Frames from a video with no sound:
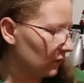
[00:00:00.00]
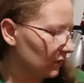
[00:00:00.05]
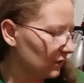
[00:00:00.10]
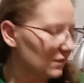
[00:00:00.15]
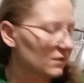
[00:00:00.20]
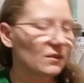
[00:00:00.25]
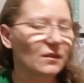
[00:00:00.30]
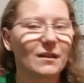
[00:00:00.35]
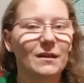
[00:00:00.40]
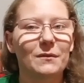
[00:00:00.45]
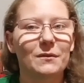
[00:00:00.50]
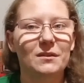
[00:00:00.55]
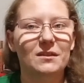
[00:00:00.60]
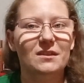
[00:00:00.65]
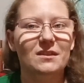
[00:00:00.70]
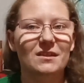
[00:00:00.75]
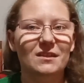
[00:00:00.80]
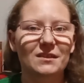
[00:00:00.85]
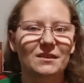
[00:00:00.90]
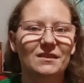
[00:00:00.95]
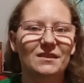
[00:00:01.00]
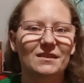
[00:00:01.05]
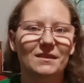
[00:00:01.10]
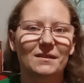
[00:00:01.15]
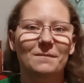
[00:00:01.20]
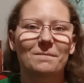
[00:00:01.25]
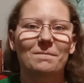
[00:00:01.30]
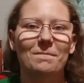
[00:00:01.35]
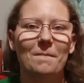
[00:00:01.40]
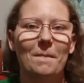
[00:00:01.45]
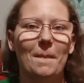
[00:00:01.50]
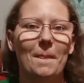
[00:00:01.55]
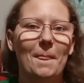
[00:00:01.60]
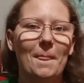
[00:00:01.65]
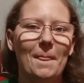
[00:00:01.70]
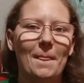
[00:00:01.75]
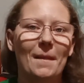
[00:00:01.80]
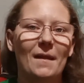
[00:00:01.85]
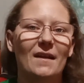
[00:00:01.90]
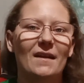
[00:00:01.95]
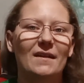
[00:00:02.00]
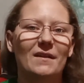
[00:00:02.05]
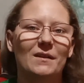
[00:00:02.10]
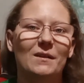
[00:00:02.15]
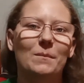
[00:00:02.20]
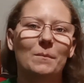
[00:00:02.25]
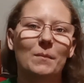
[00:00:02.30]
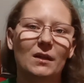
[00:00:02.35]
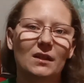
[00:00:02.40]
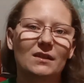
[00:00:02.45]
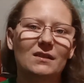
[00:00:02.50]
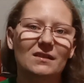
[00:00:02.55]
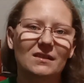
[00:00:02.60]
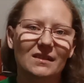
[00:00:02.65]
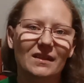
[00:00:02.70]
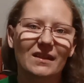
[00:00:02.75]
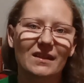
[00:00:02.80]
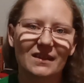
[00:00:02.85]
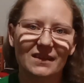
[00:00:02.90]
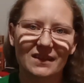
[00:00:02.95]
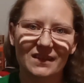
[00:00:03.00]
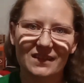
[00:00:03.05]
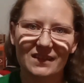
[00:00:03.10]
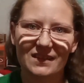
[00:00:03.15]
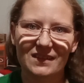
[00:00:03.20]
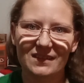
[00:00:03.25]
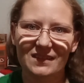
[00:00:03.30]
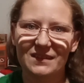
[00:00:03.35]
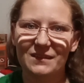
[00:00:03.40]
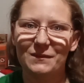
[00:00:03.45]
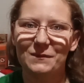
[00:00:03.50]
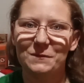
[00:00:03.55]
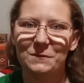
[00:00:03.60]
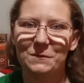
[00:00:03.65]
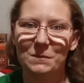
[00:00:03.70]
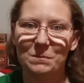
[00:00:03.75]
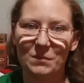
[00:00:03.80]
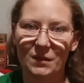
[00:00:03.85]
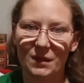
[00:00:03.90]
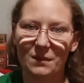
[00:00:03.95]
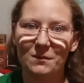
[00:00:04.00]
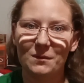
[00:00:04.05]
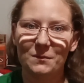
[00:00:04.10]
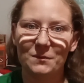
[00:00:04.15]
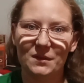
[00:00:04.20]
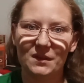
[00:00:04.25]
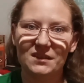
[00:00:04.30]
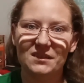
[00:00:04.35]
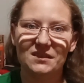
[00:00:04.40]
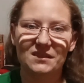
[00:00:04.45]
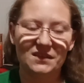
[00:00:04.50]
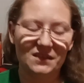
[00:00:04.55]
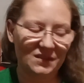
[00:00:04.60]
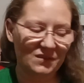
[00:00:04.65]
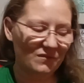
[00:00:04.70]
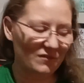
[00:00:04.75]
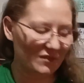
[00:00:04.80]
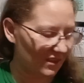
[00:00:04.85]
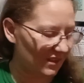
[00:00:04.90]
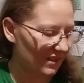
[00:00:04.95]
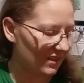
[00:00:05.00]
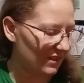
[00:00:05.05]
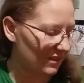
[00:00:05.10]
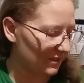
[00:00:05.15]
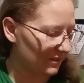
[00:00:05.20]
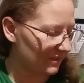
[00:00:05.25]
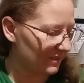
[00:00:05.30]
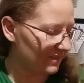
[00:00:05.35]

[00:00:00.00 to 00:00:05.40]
So I want to show you something. And the person getting this will probably watch this video.